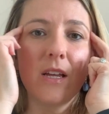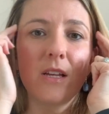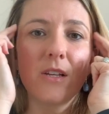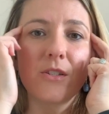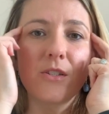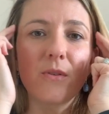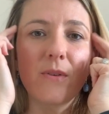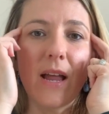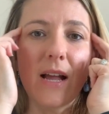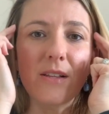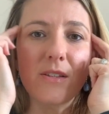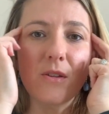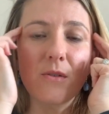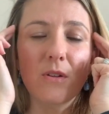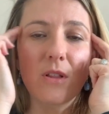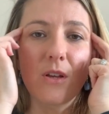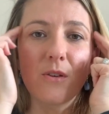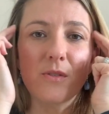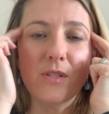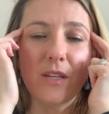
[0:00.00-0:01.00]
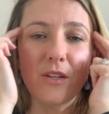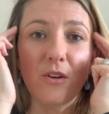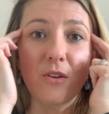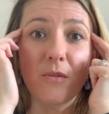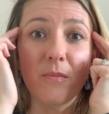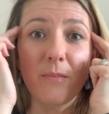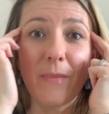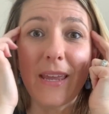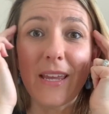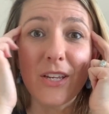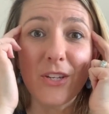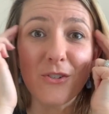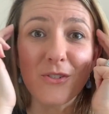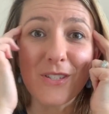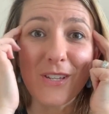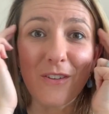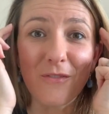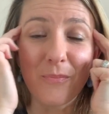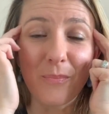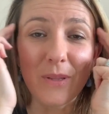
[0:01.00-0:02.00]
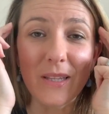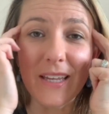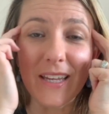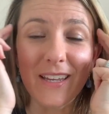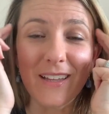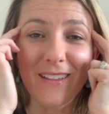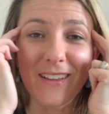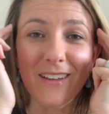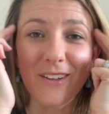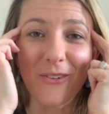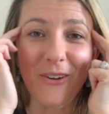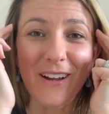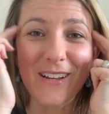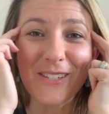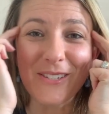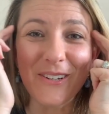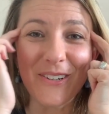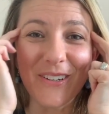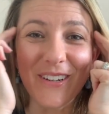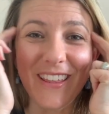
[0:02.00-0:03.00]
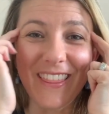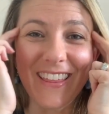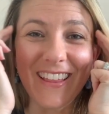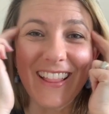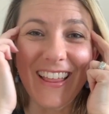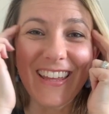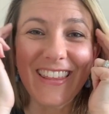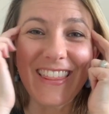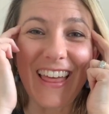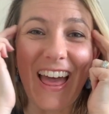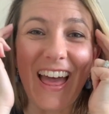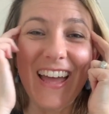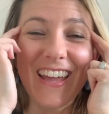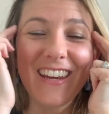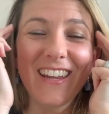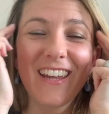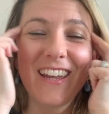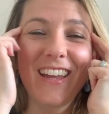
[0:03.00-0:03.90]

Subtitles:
So not so close that you're making yourself blink like crazy or anything like that,